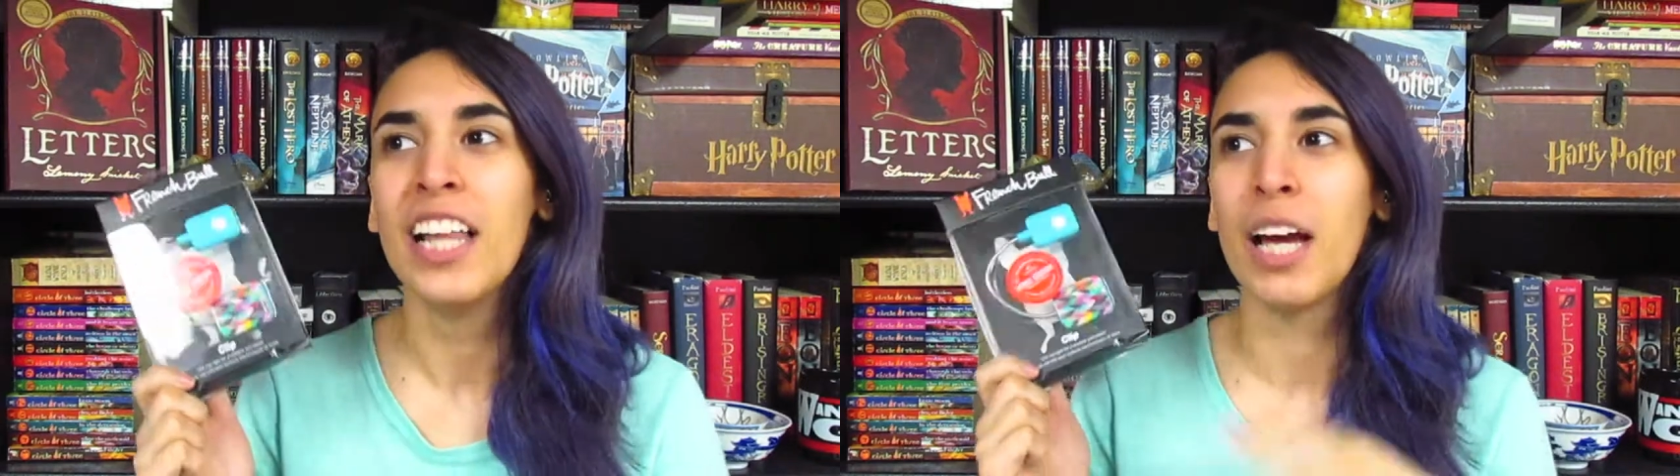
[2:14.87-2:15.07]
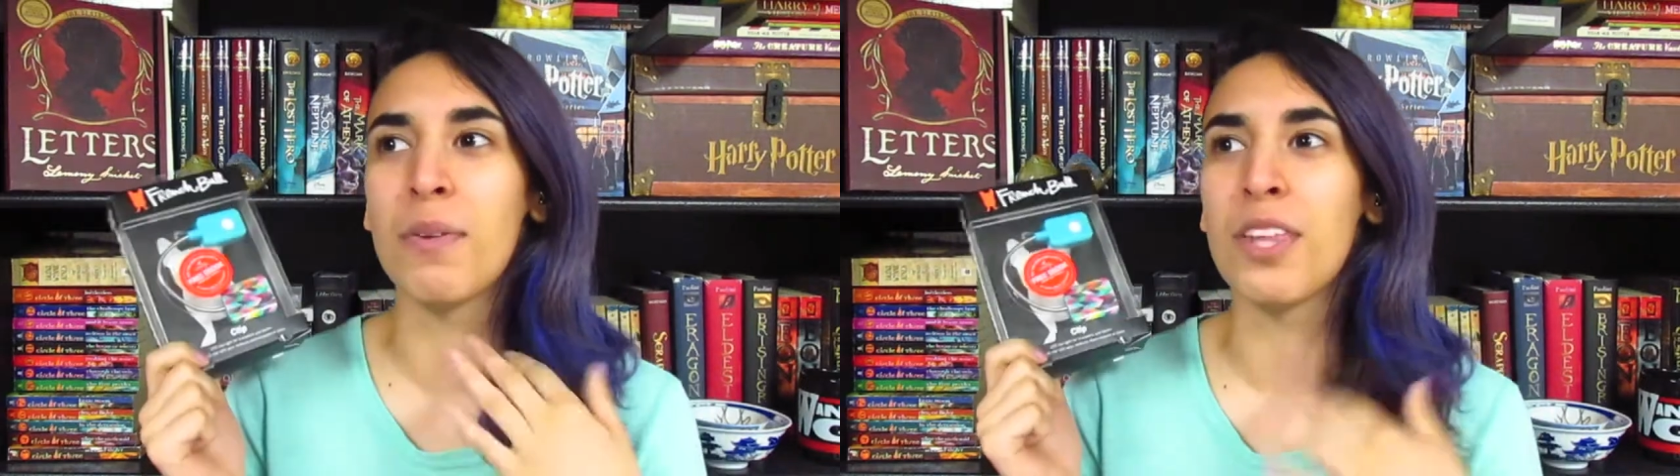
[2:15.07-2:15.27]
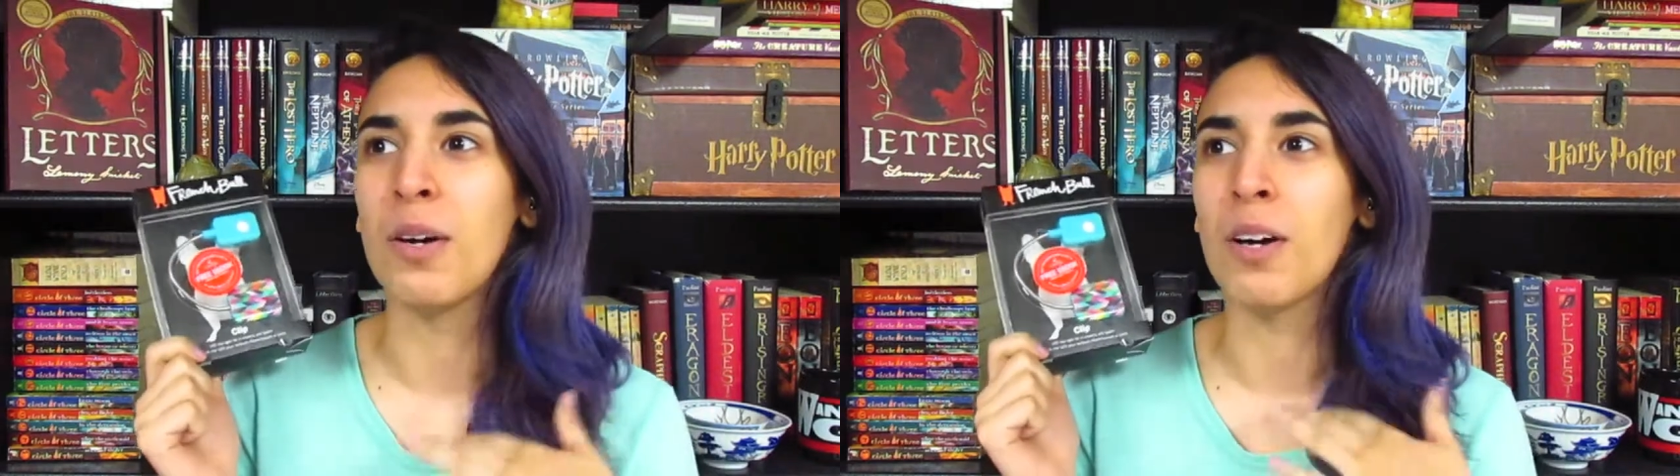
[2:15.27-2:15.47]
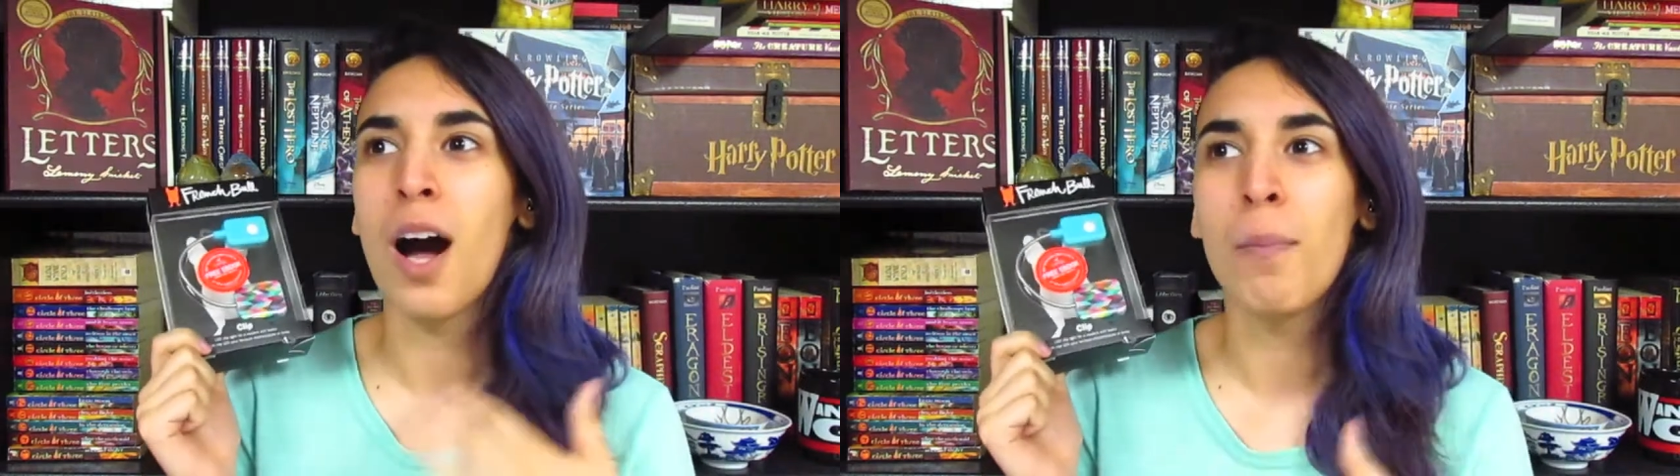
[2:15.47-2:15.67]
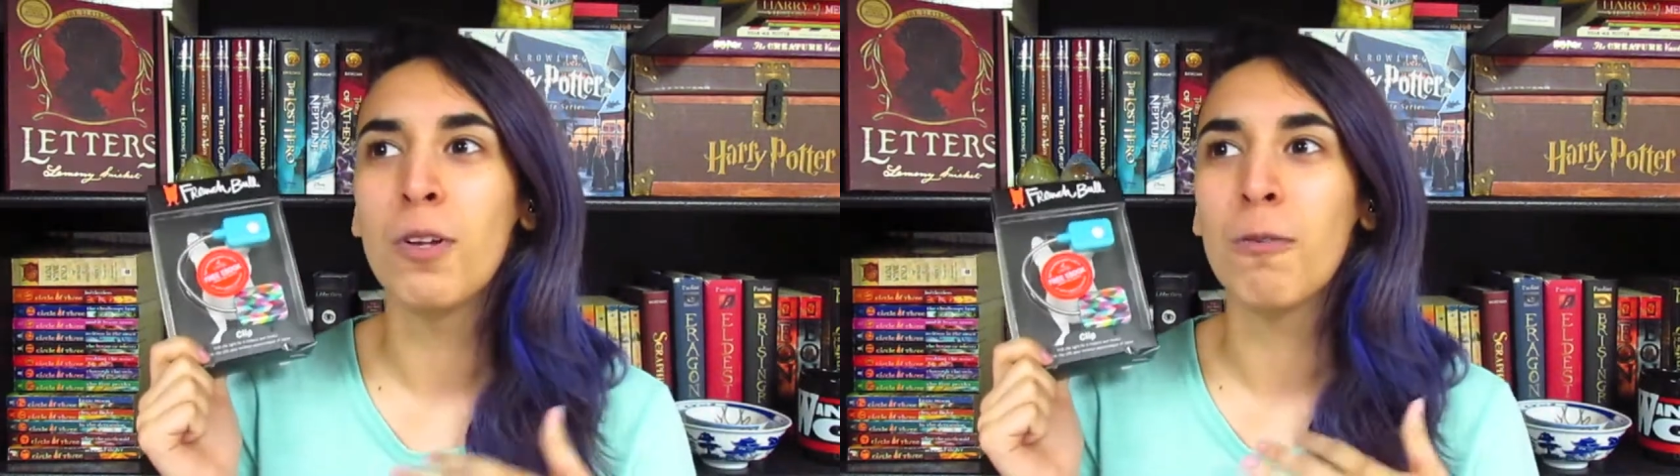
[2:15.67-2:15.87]
like within a
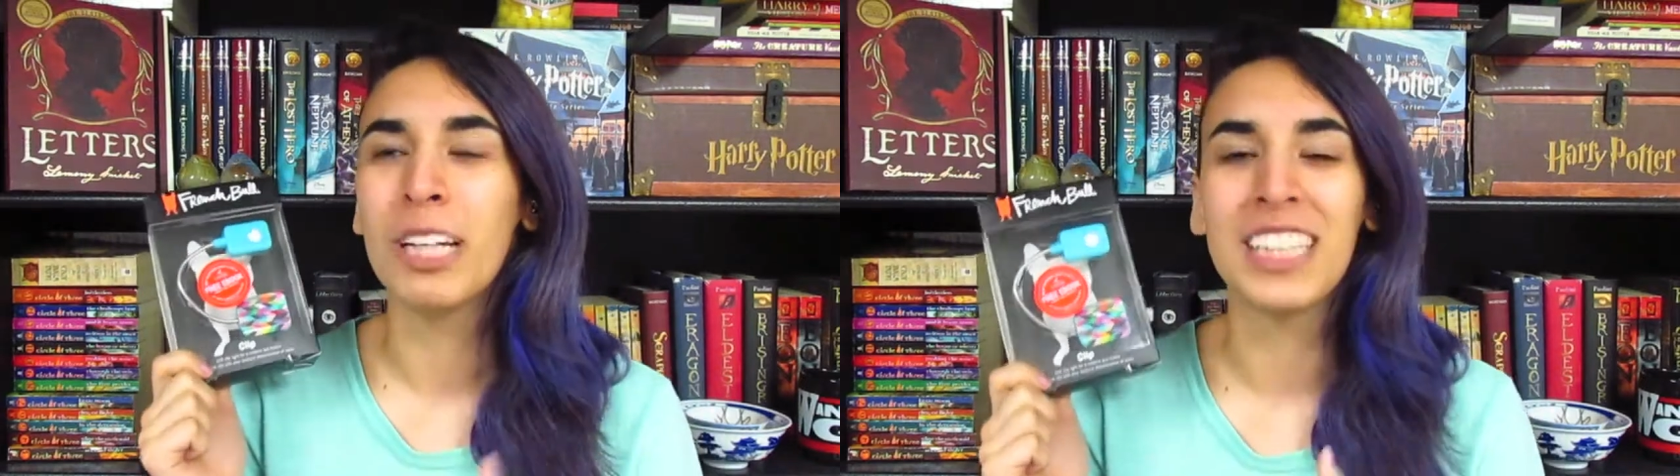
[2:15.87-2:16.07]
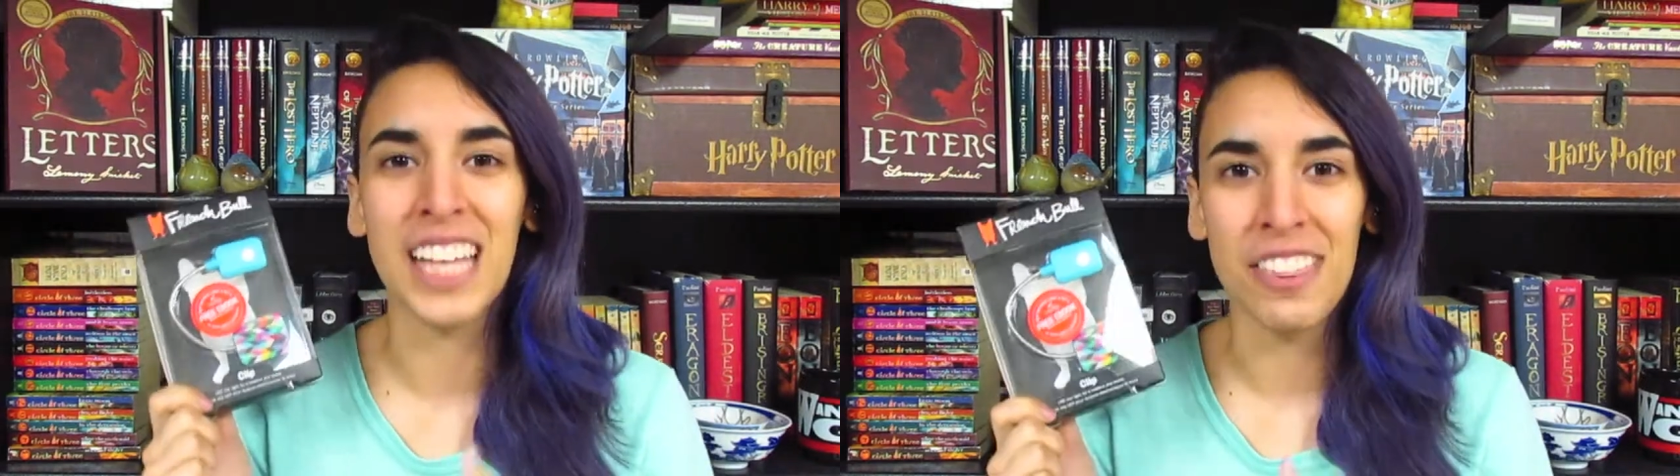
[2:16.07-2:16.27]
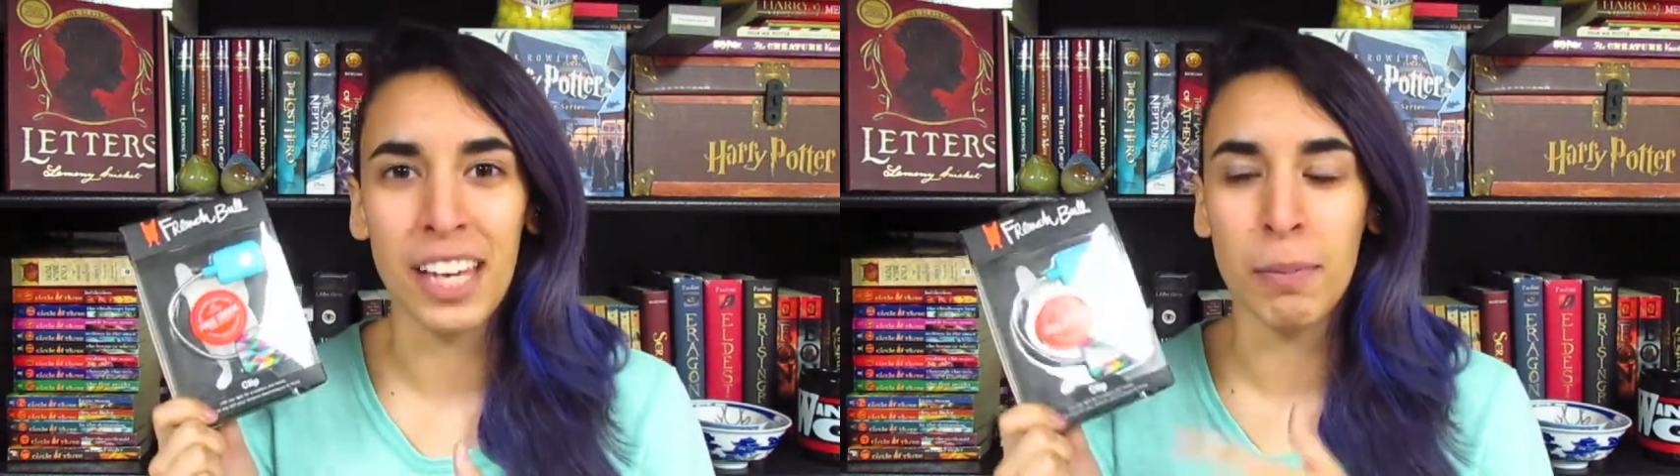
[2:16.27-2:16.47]
couple weeks, I think,